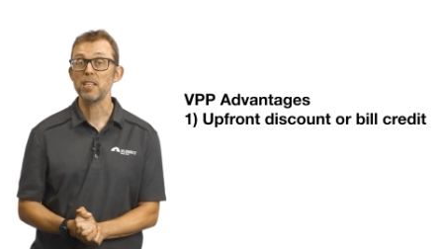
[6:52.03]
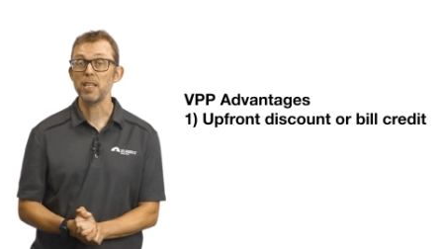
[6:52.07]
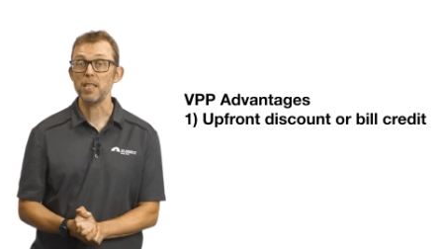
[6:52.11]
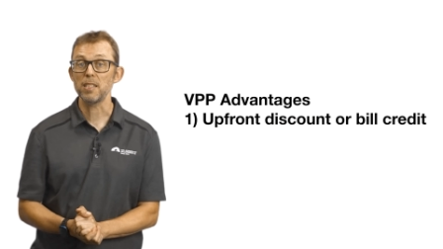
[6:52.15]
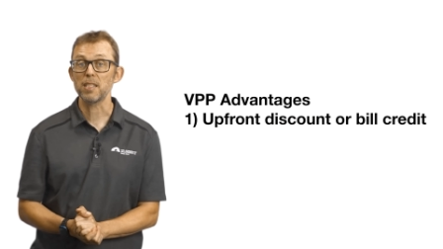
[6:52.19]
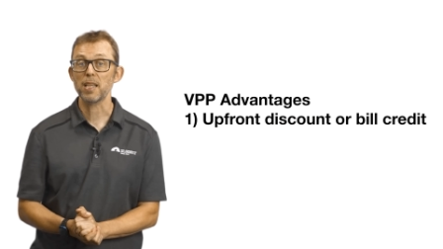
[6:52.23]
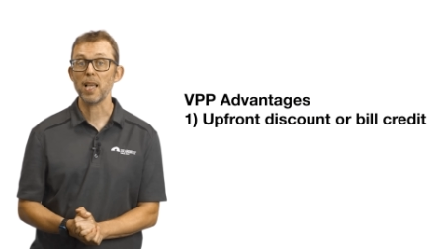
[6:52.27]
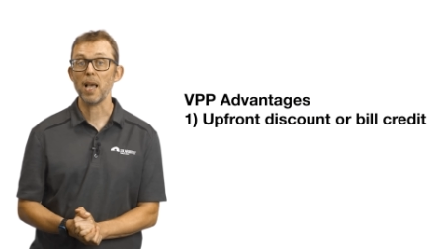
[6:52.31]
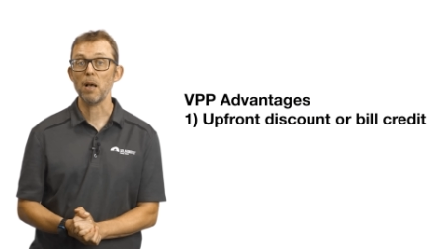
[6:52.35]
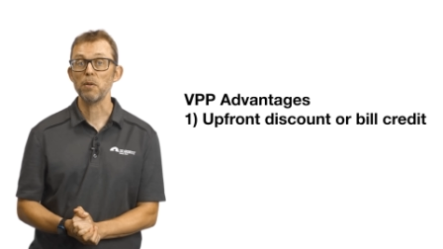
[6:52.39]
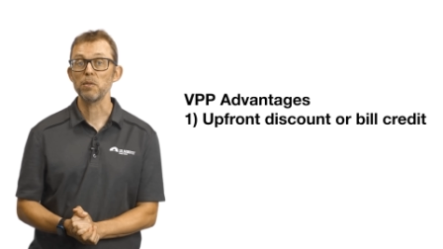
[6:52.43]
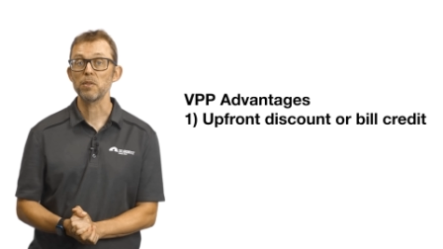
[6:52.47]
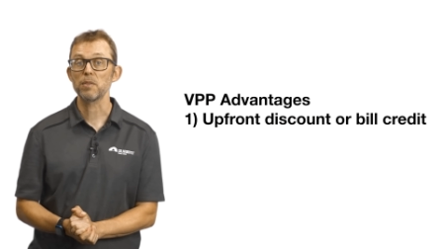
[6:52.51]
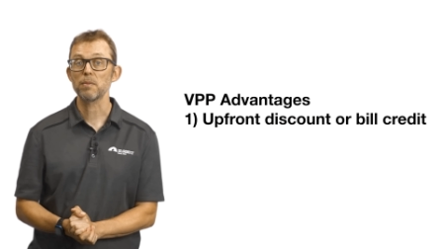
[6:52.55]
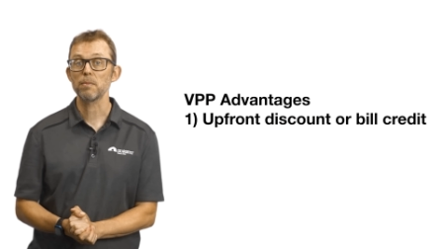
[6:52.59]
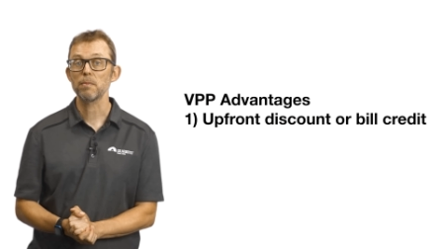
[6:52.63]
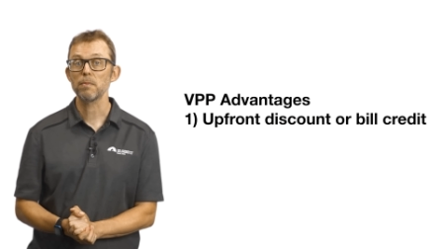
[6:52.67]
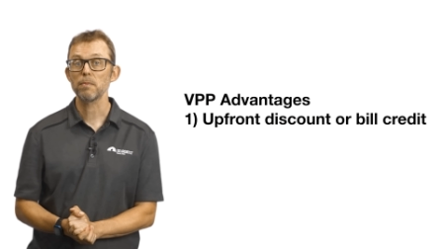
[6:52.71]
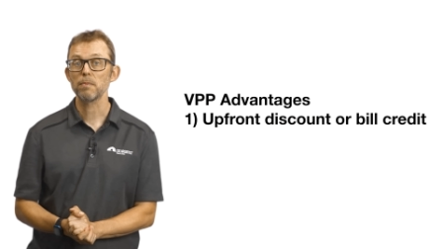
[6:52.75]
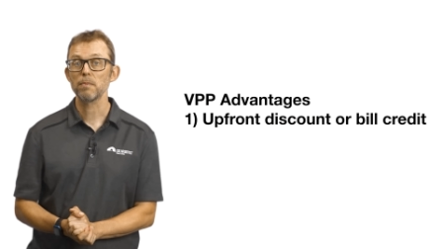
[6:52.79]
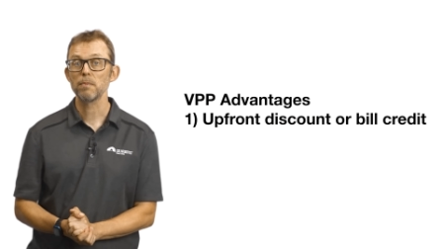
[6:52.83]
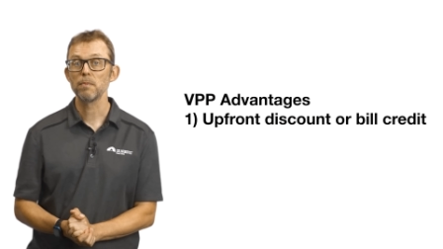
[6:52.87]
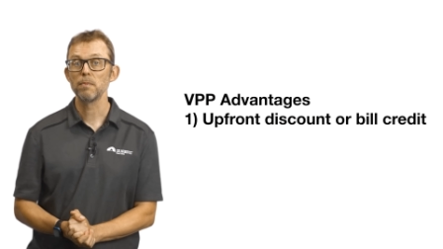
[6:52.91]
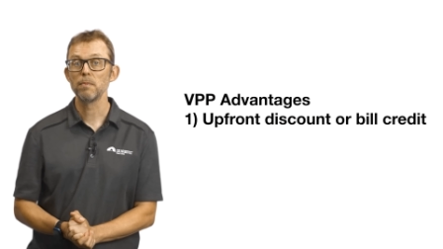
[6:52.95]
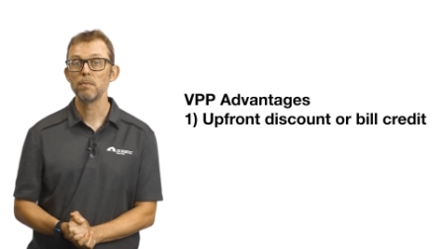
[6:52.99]
discount.
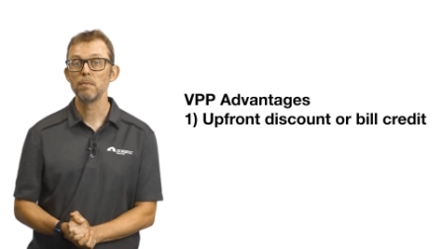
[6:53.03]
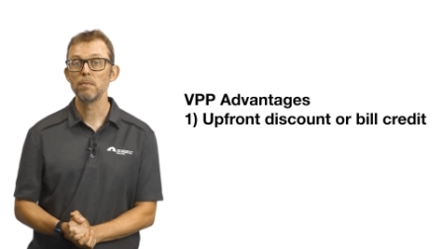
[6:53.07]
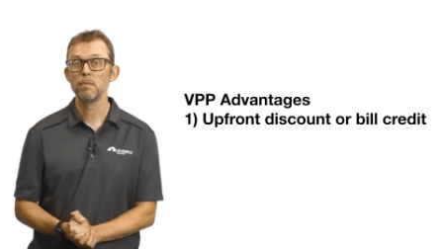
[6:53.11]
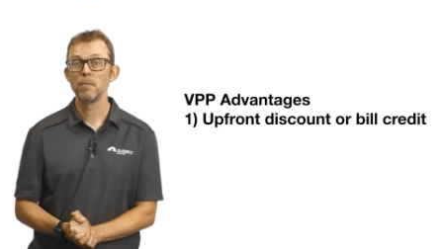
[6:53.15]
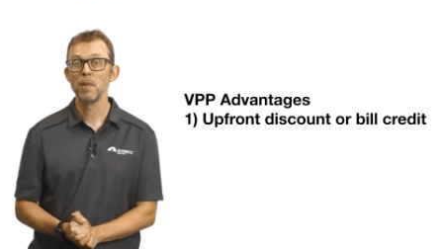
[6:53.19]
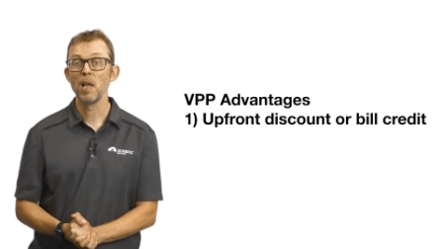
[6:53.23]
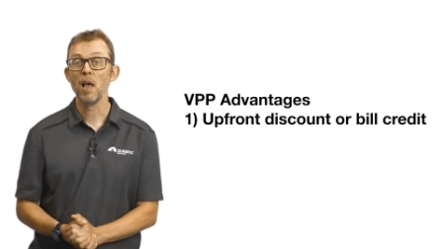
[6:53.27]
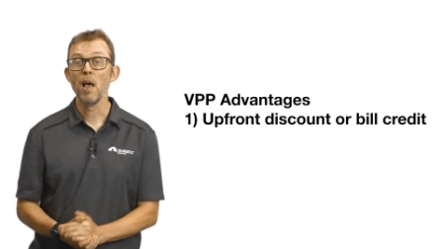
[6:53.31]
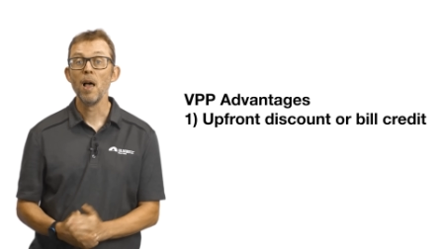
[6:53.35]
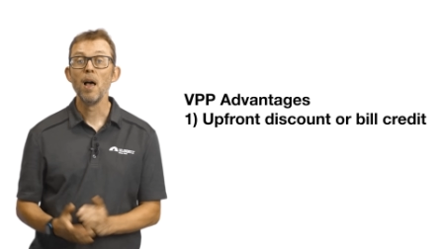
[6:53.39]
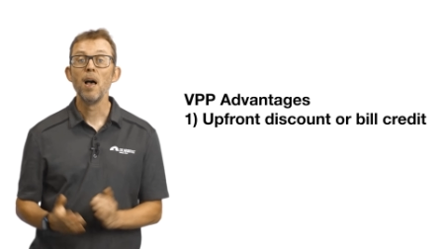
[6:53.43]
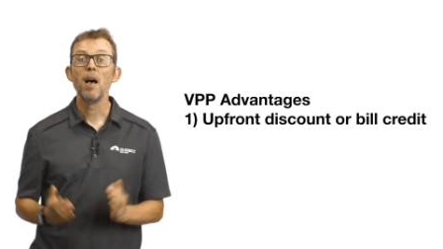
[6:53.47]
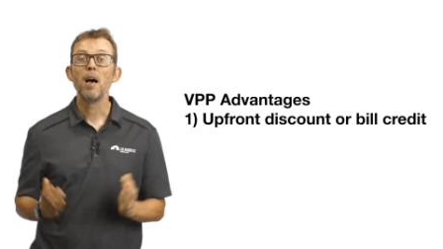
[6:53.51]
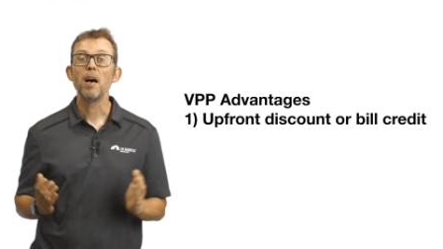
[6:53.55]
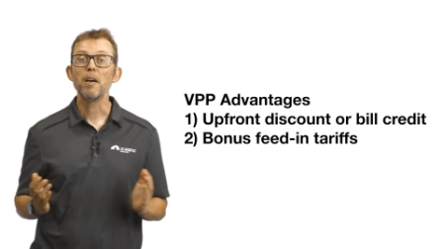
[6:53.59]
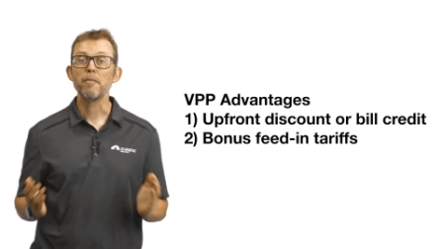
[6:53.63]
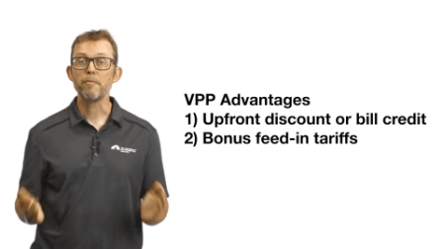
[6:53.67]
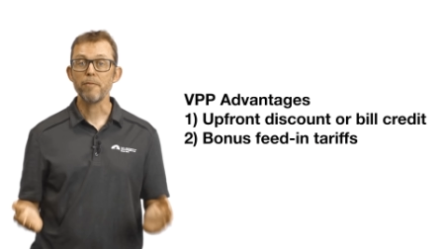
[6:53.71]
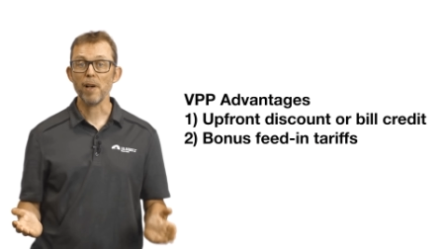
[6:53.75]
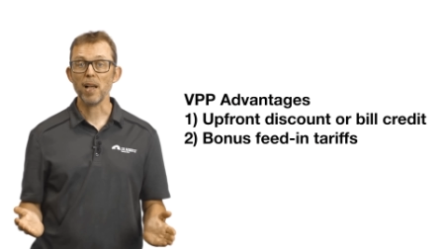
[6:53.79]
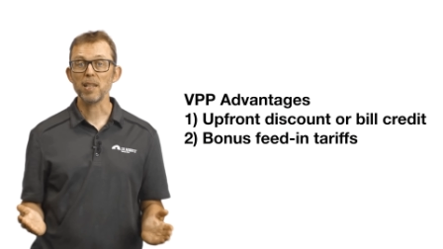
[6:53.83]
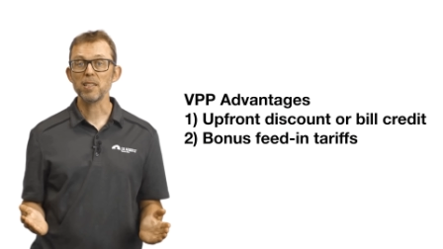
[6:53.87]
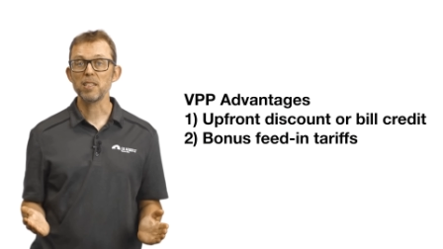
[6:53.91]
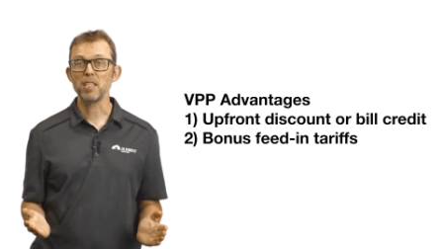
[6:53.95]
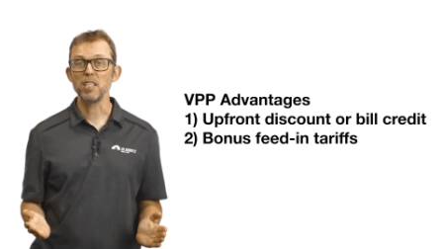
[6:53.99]

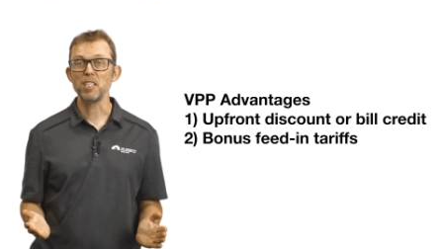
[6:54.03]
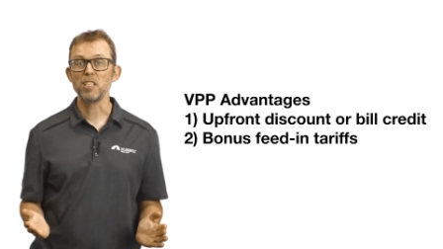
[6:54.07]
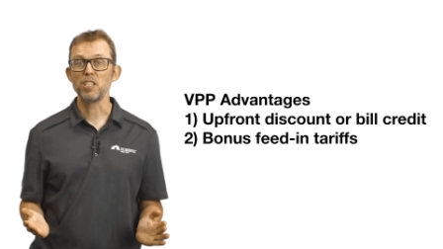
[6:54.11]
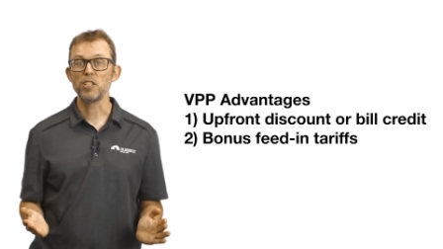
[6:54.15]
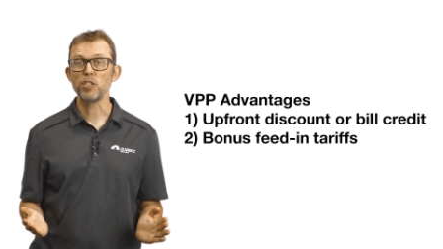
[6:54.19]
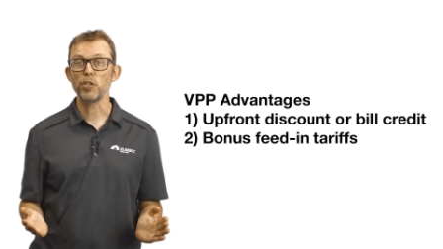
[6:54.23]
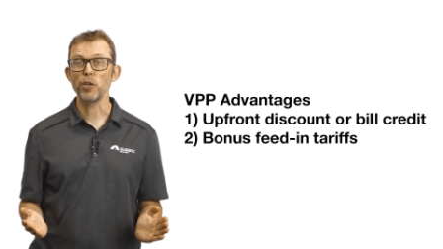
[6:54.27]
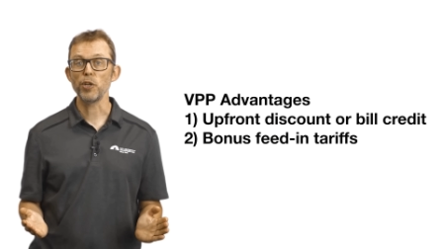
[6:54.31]
Advantage